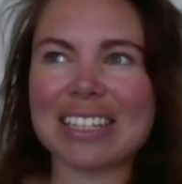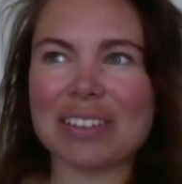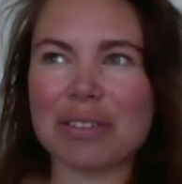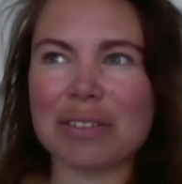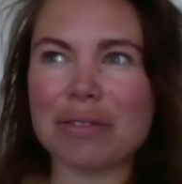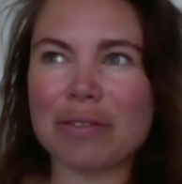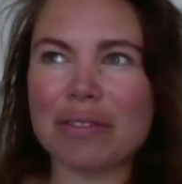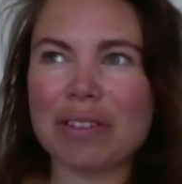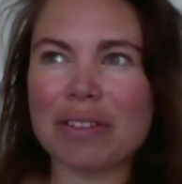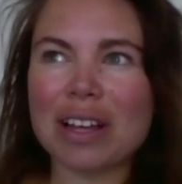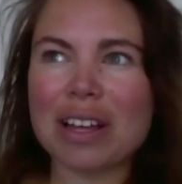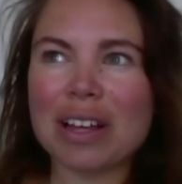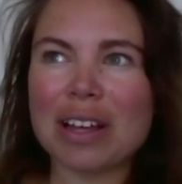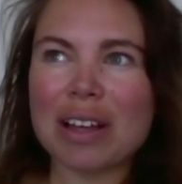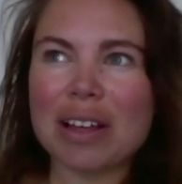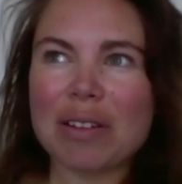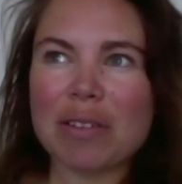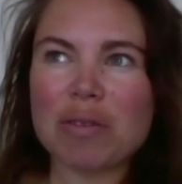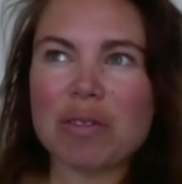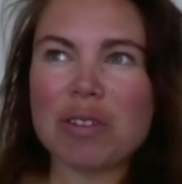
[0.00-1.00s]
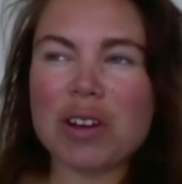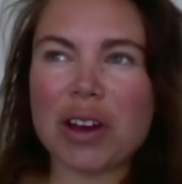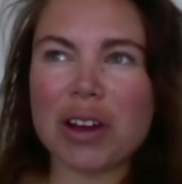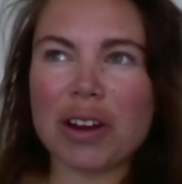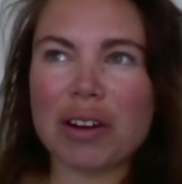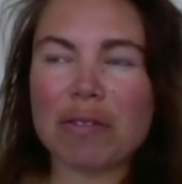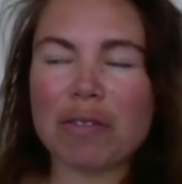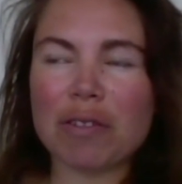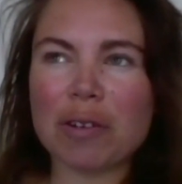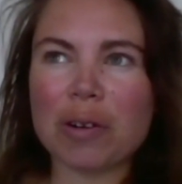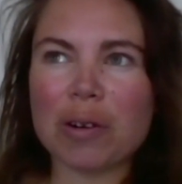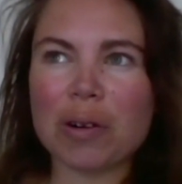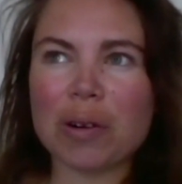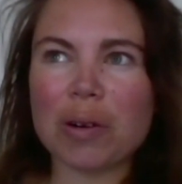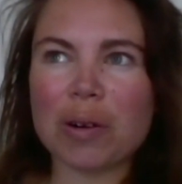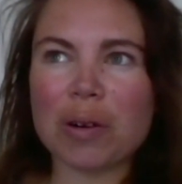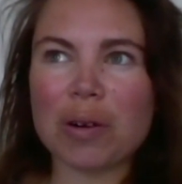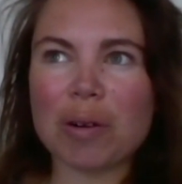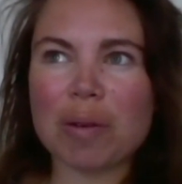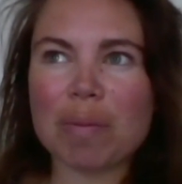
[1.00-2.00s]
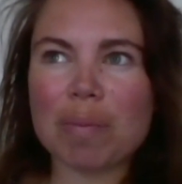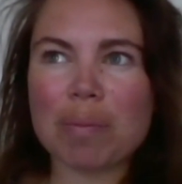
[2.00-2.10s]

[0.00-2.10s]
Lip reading: sort of known for...